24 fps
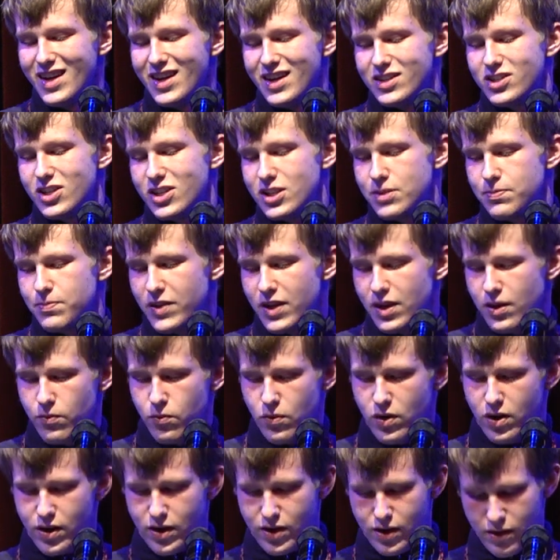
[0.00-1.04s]
just be
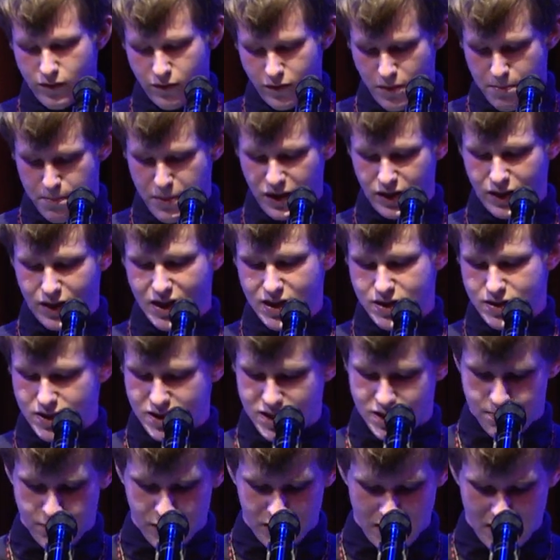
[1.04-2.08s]
one of the billions
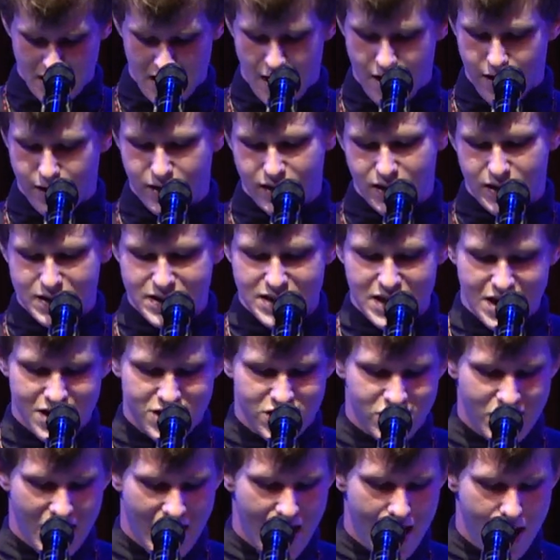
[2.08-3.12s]
spilling out of the
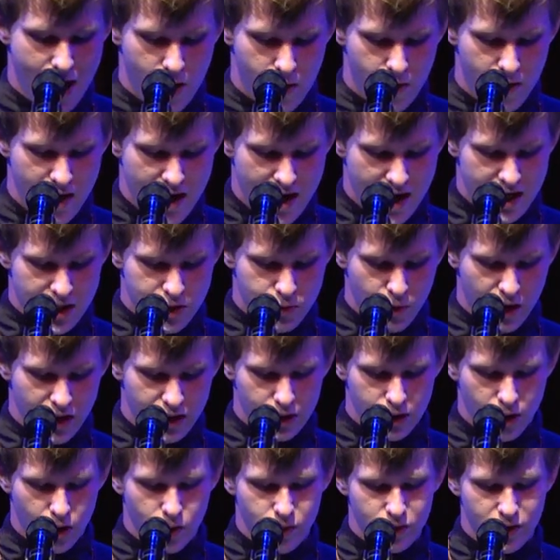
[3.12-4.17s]
dish. How is one
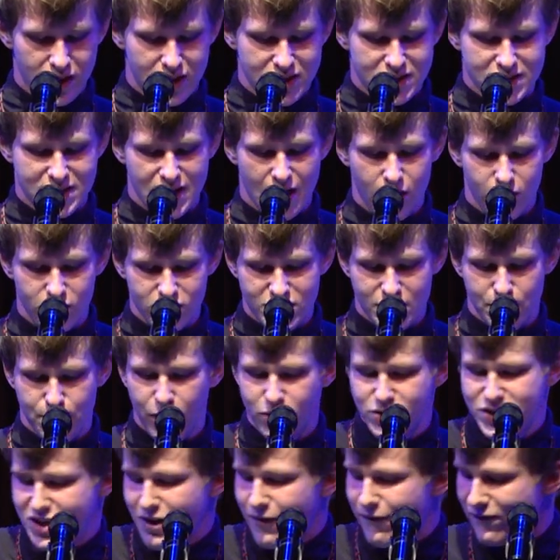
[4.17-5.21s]
lonely cell
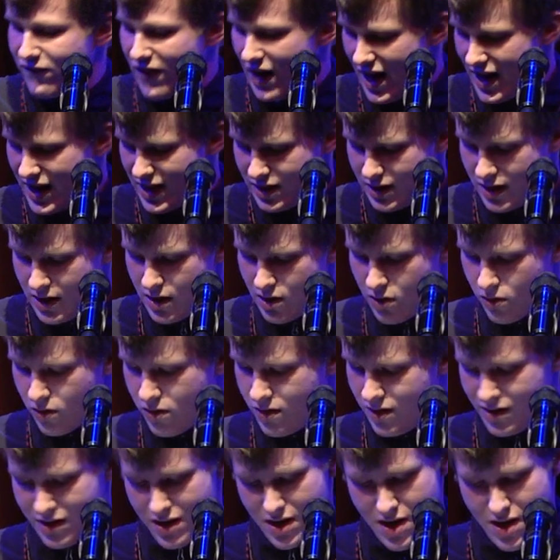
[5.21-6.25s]
supposed to find you?
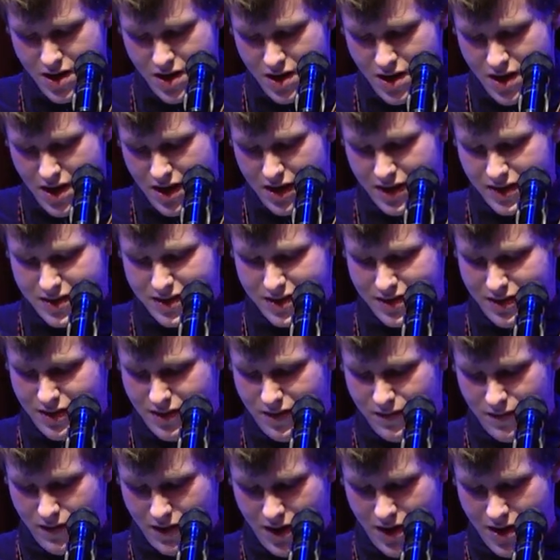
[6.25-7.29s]
And
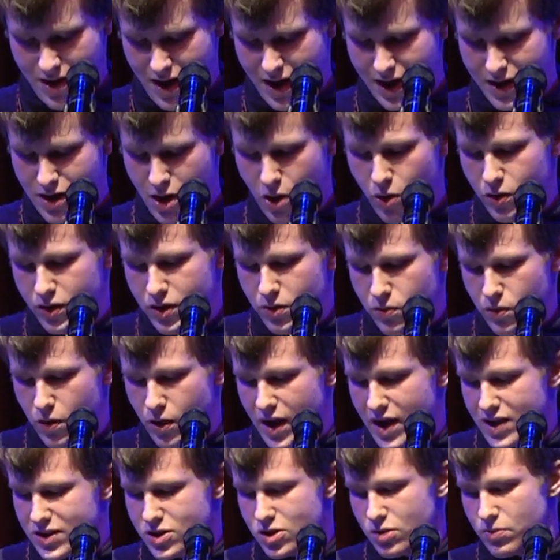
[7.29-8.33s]
uh, I know you won't
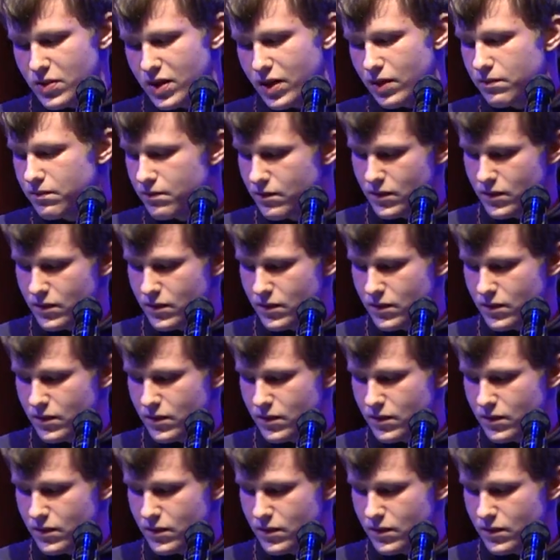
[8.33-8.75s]
answer me